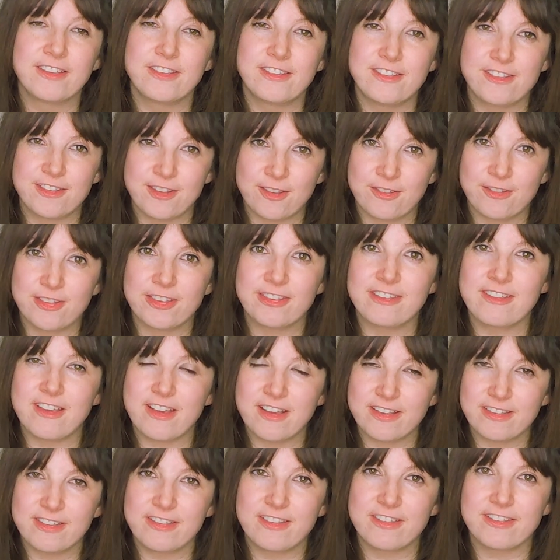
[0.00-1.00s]
So
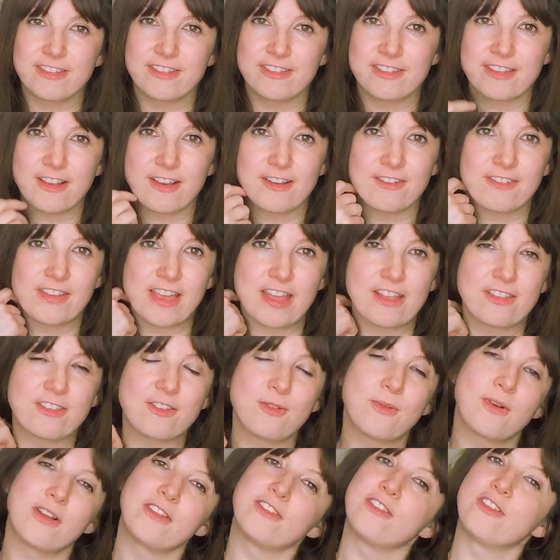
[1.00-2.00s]
starting to sort of get
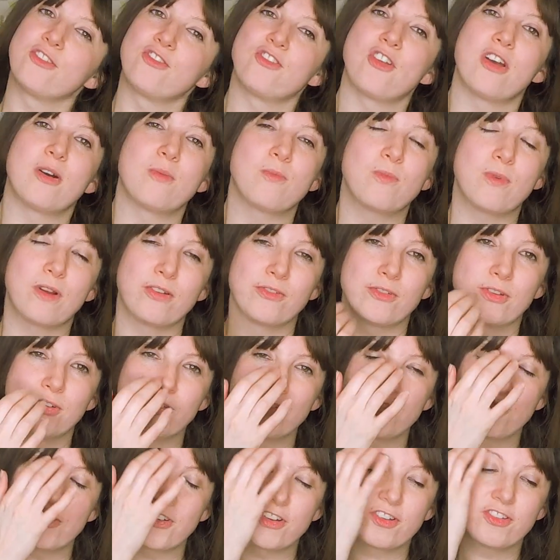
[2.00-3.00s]
towards the top
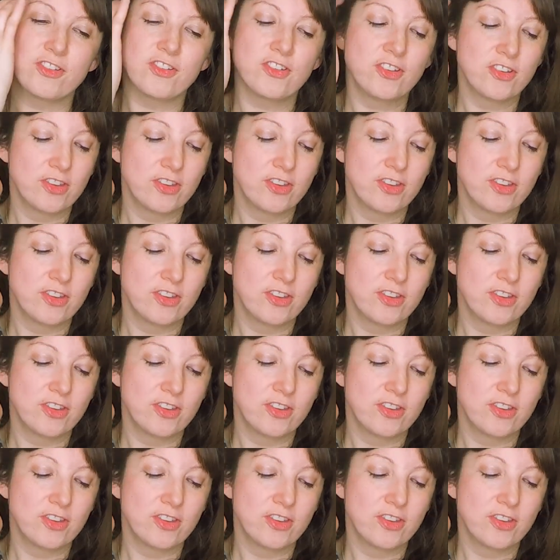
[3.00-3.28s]
100,